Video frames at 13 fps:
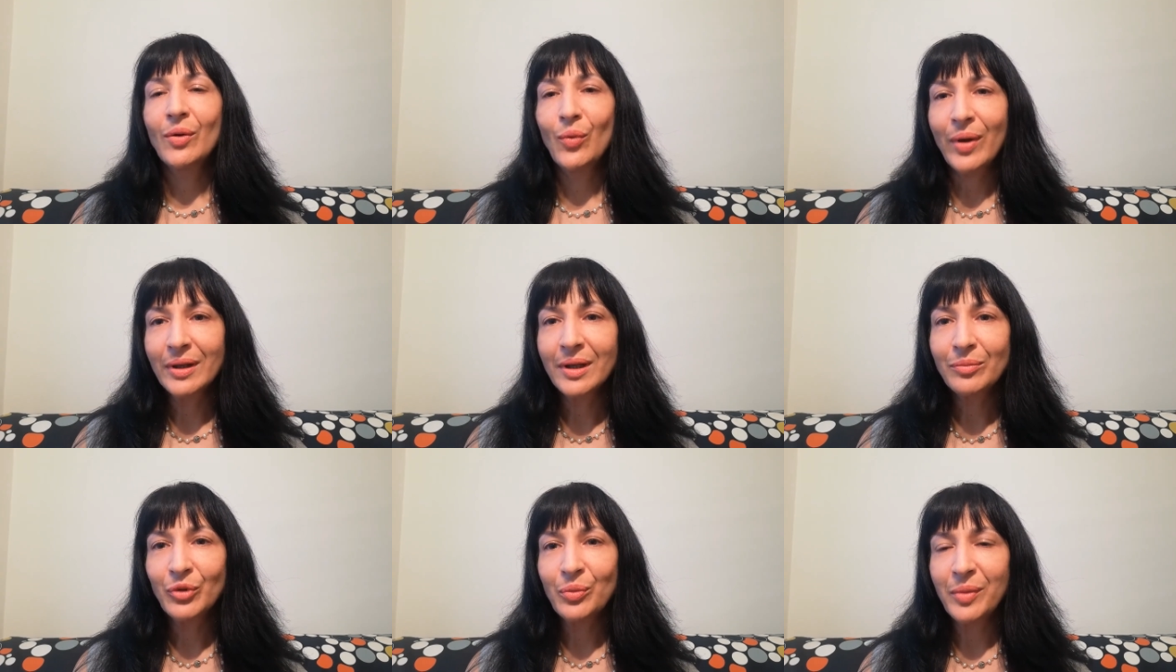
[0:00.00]

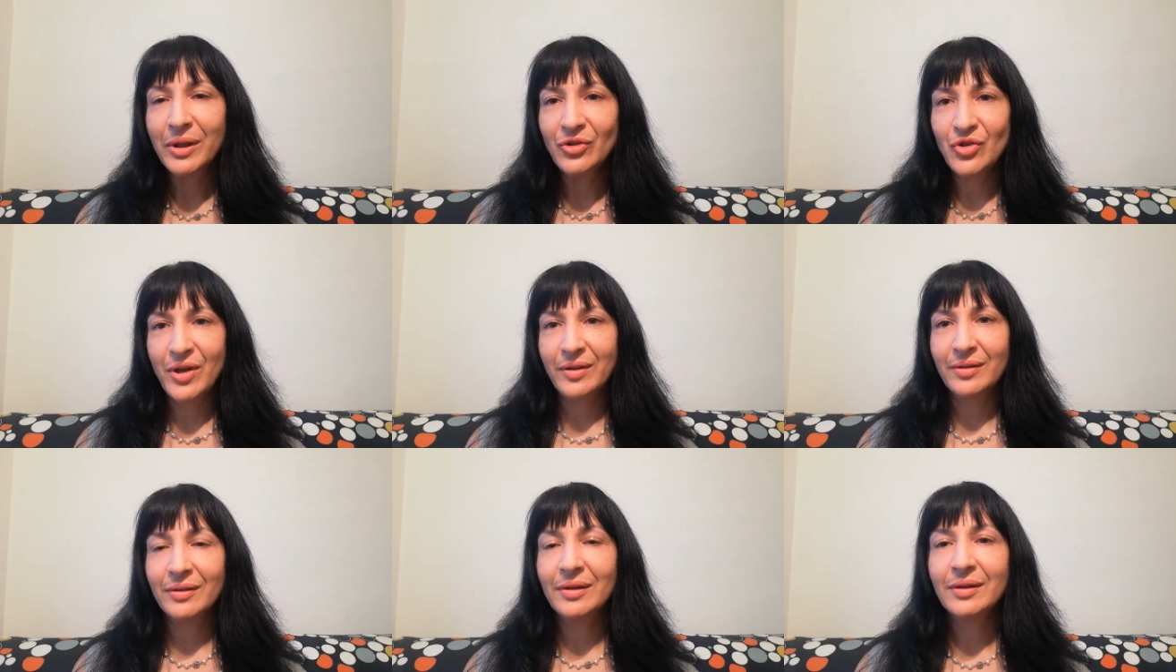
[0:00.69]
Welcome to my
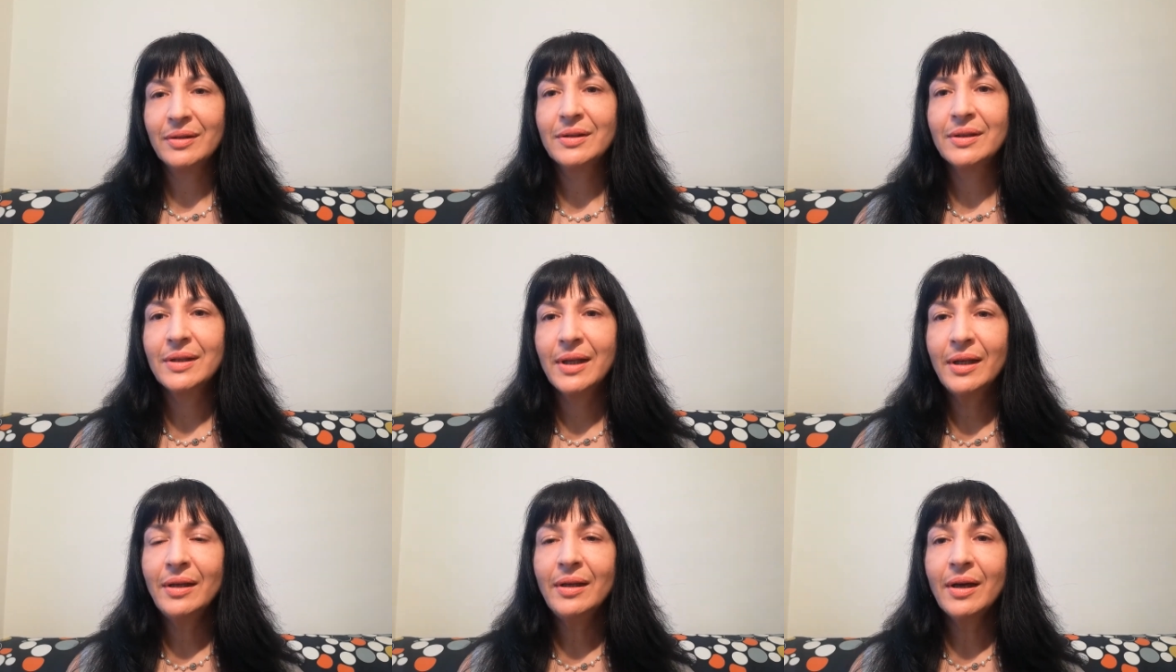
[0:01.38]
channel.
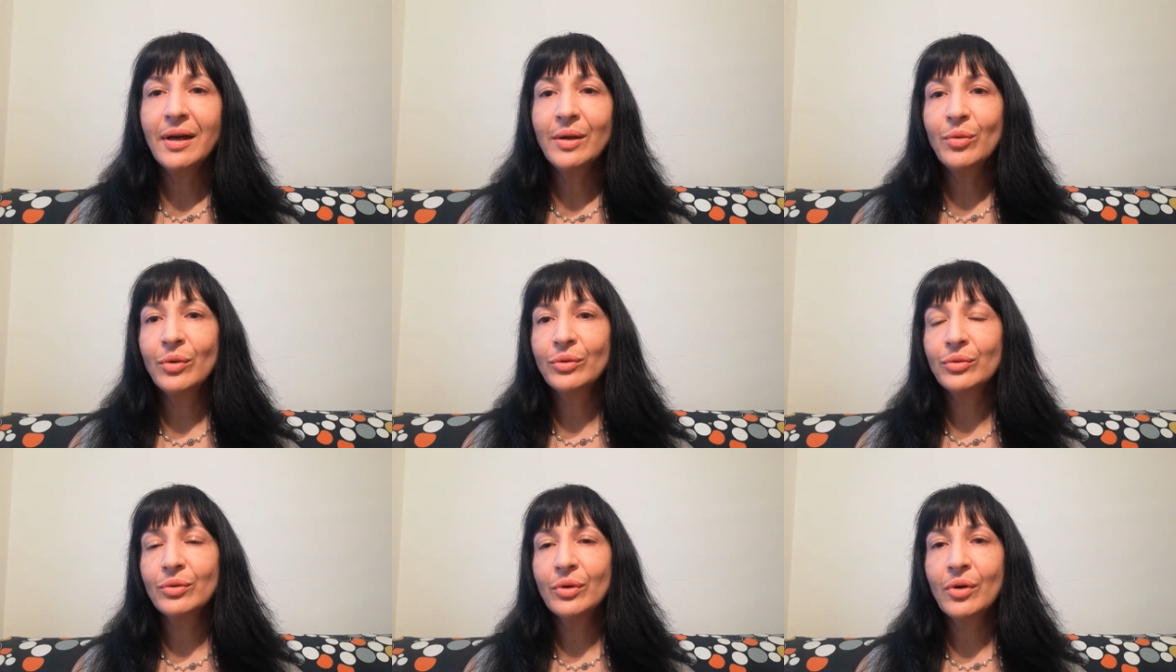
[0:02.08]
Today I
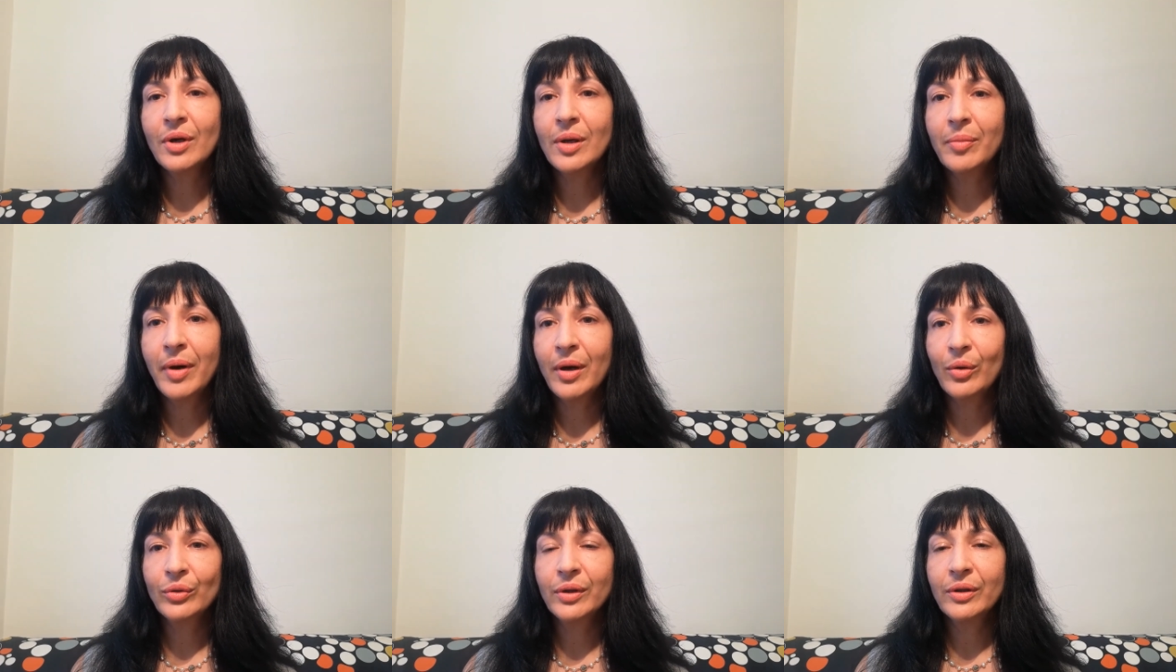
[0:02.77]
want to talk
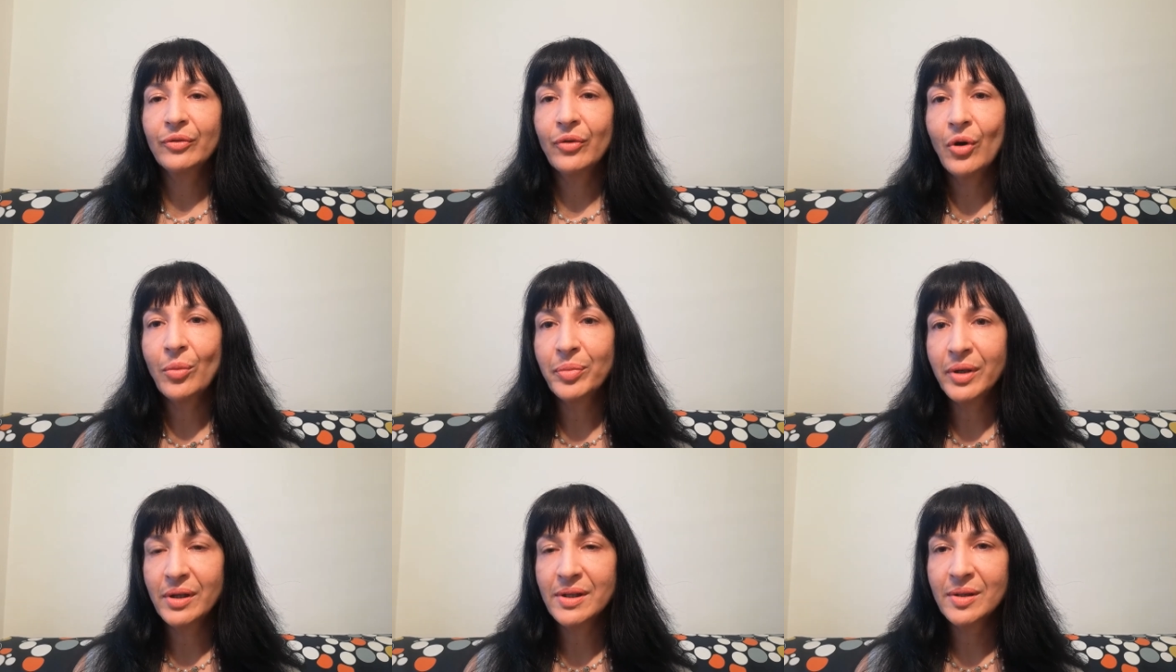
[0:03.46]
about 4
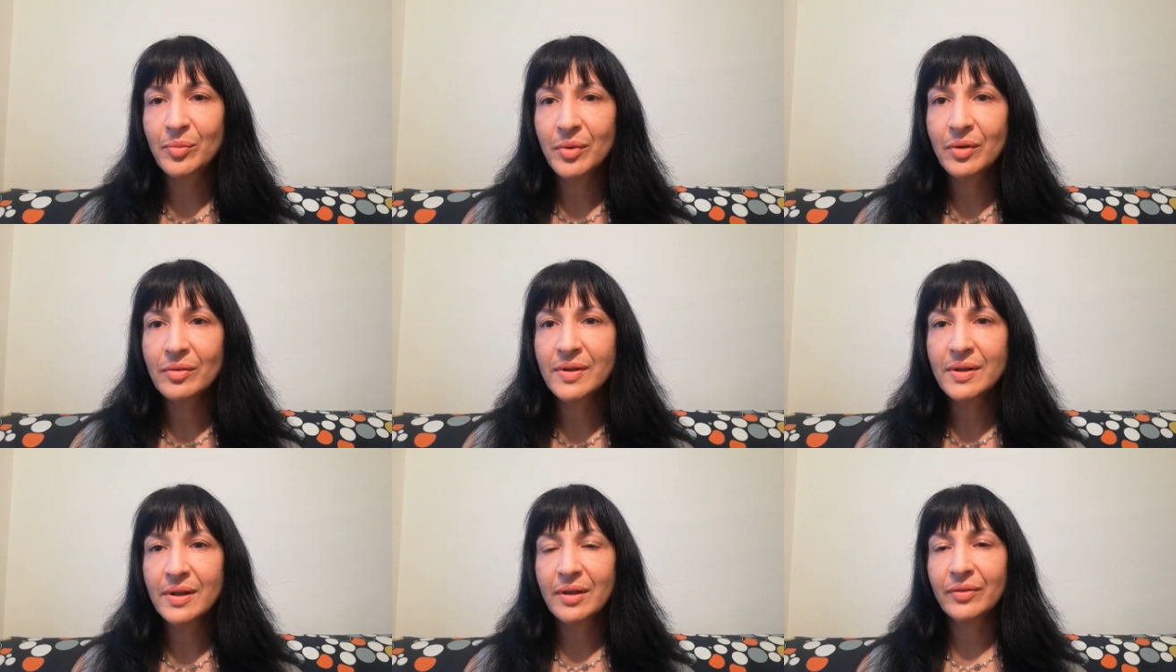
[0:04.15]

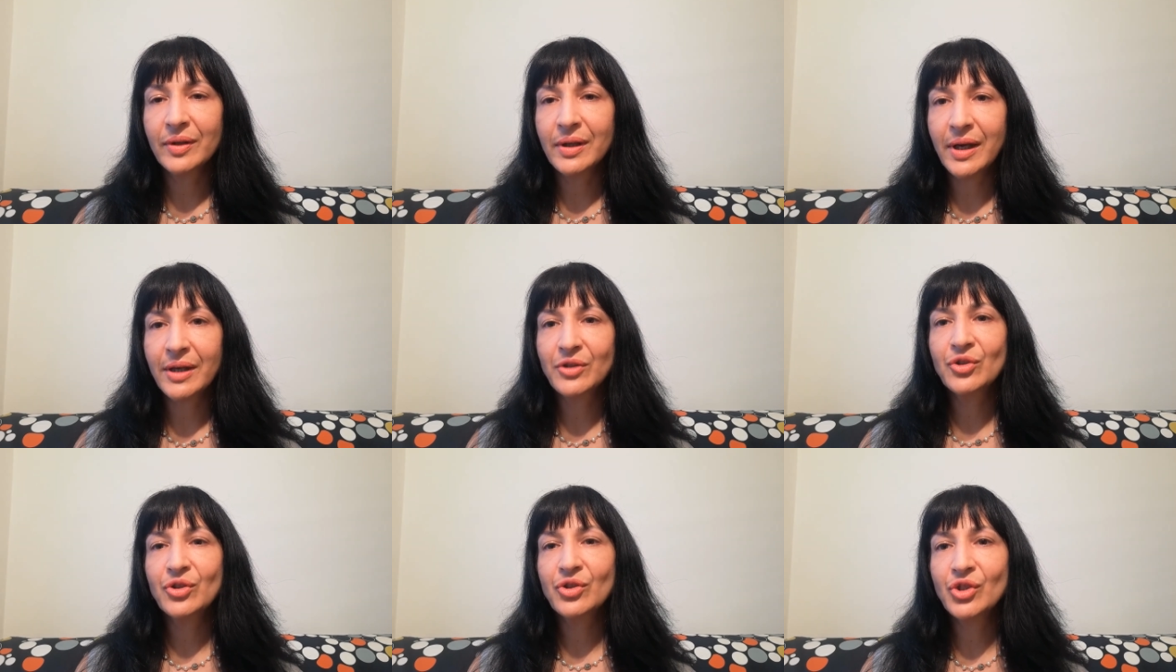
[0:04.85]
principles of the
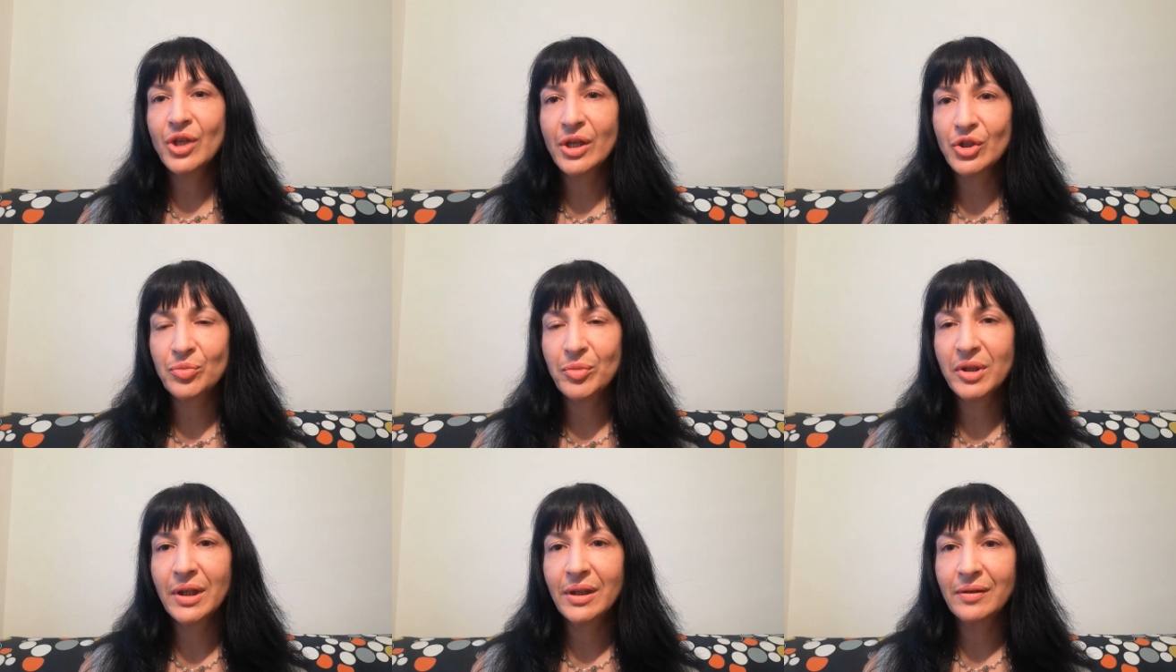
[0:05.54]
righteous
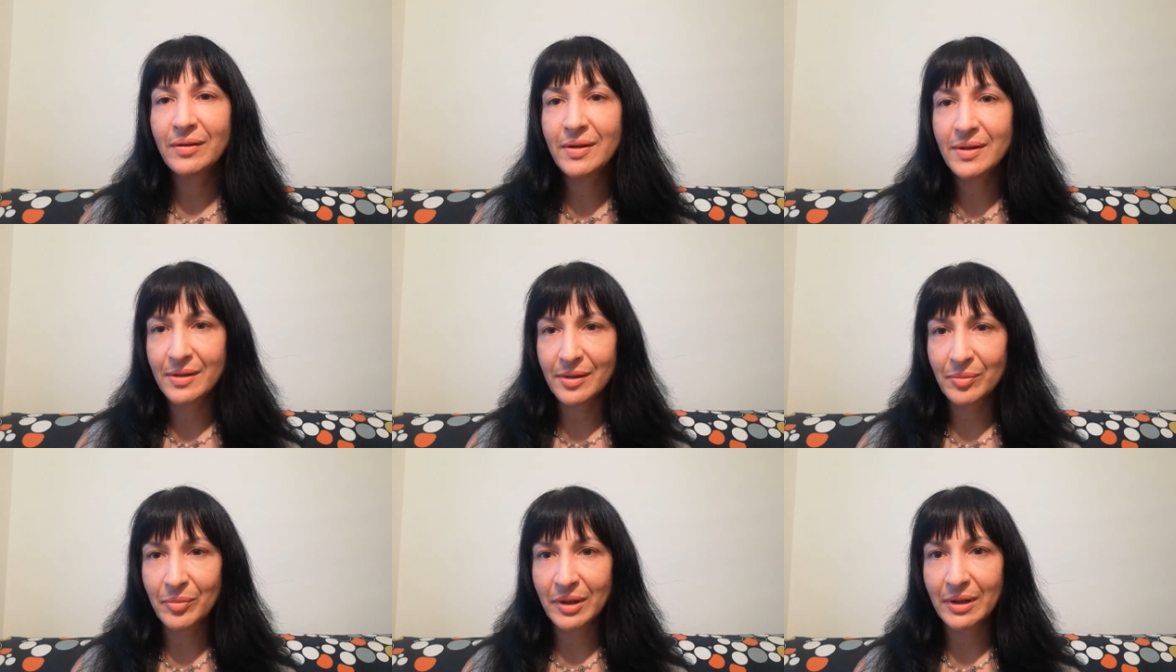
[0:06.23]
judgment and
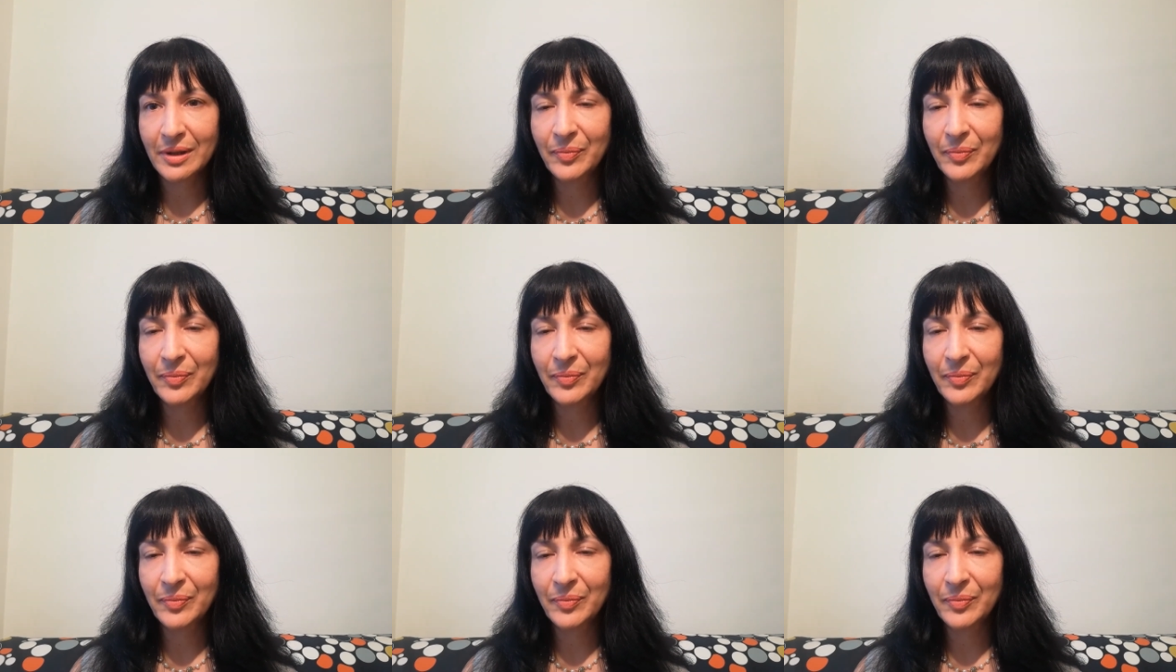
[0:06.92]
discernment.